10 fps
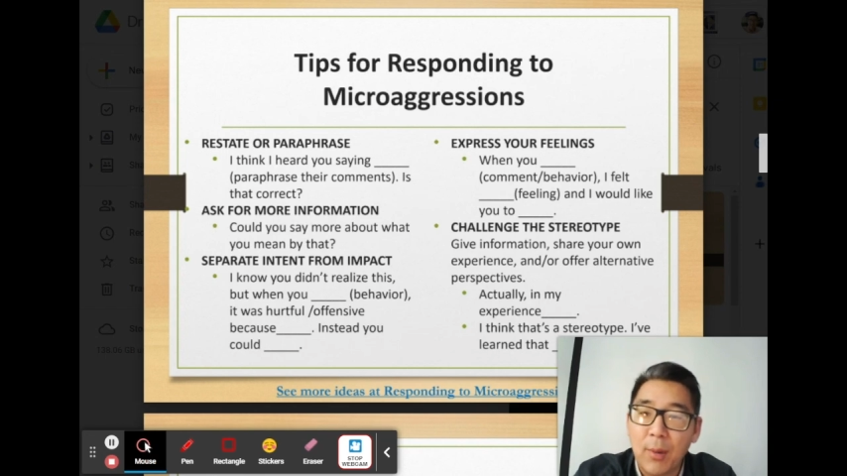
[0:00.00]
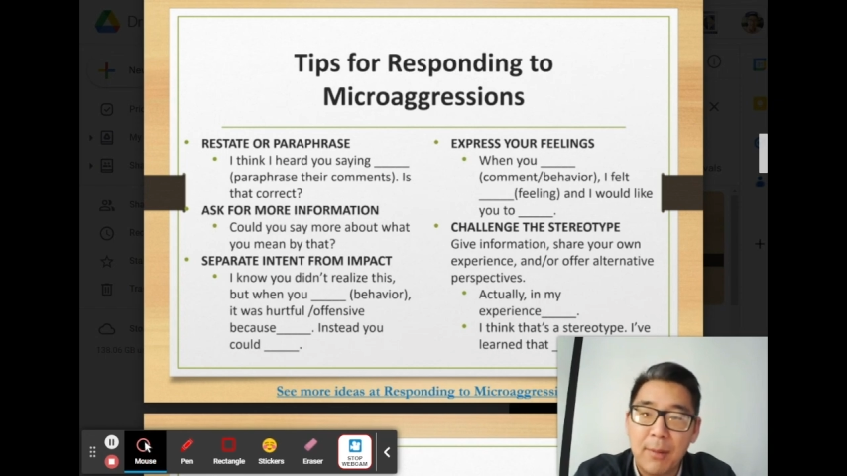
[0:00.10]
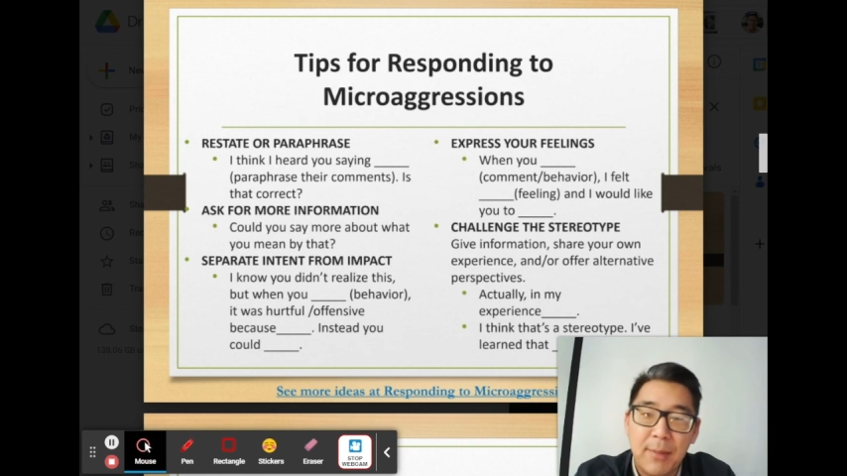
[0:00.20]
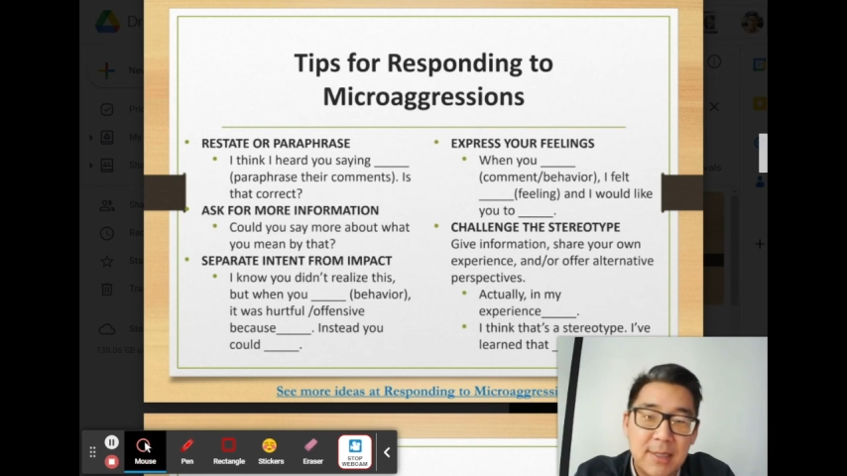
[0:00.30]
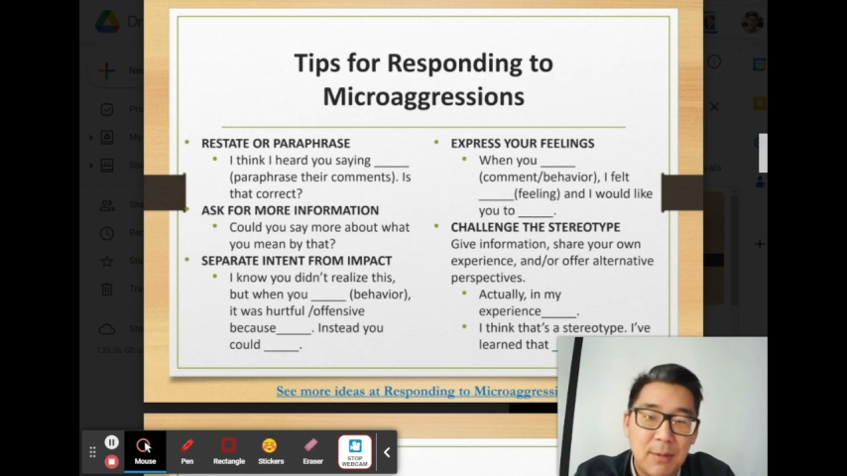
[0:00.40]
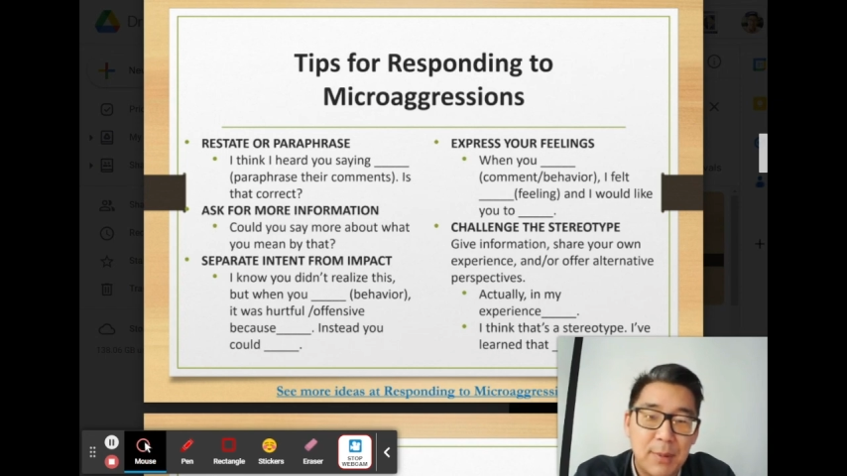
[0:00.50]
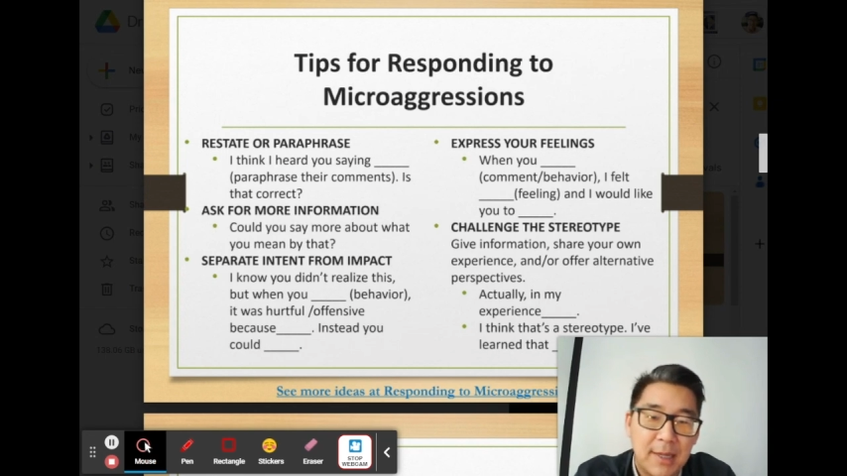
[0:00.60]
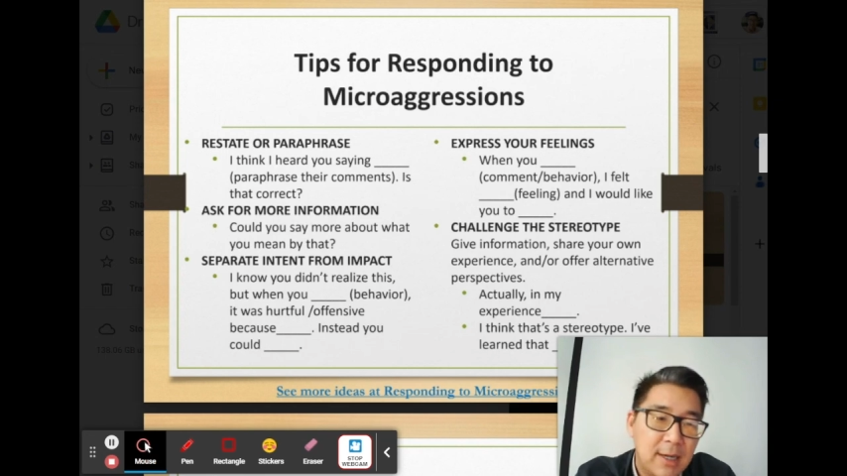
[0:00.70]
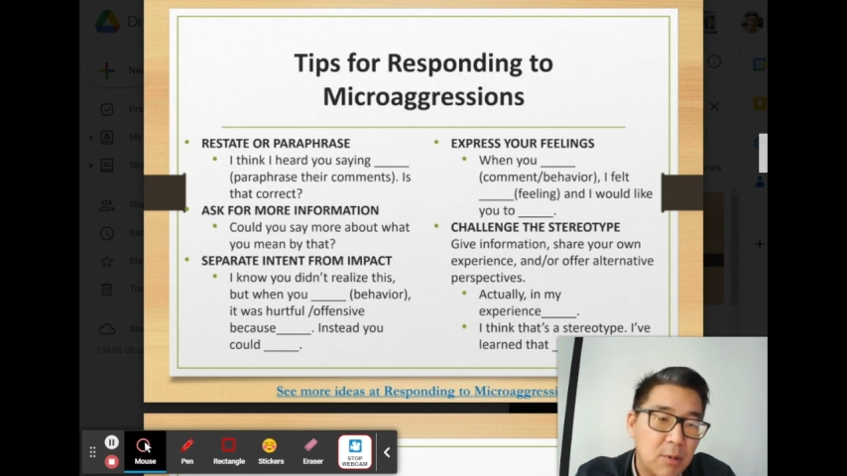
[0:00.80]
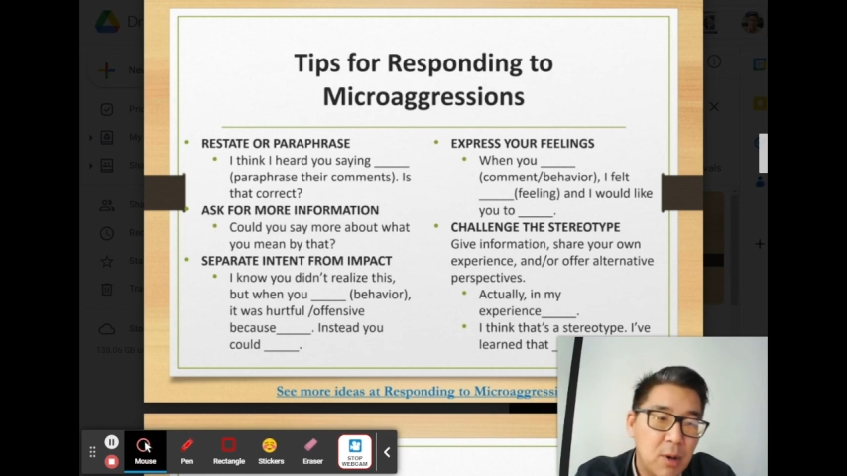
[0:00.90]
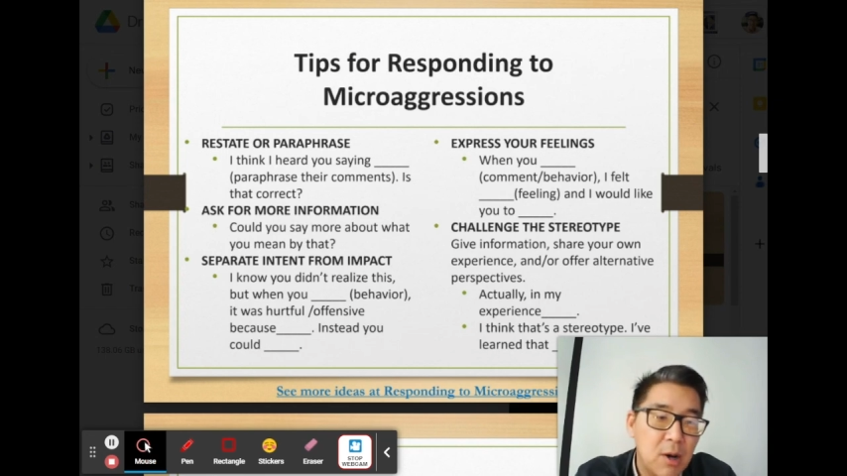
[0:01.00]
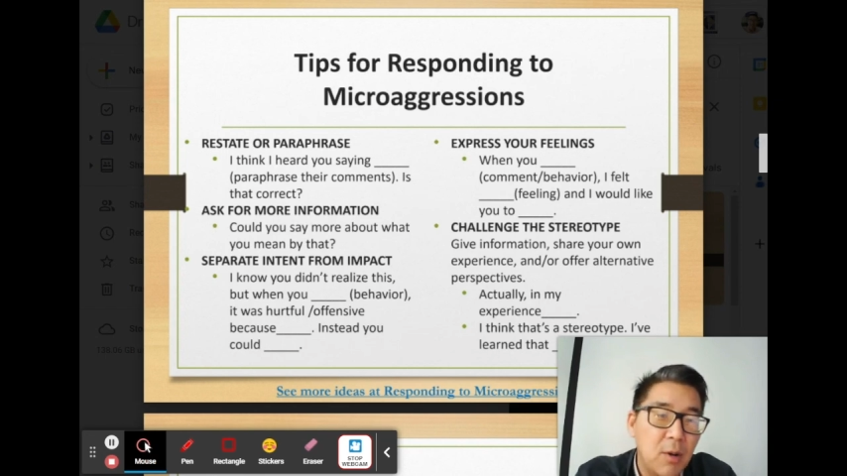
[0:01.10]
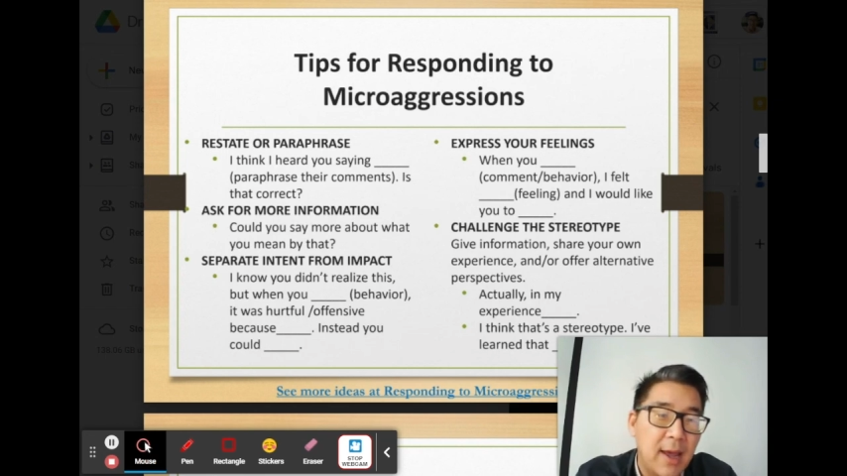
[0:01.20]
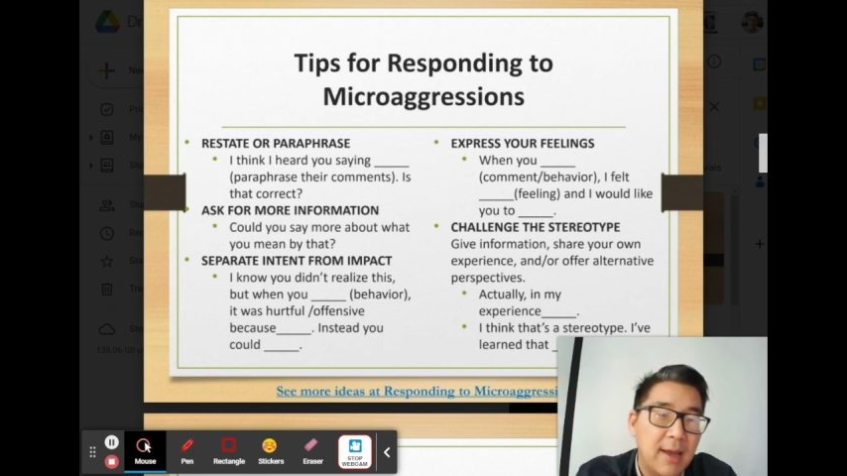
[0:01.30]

what it means to be a hero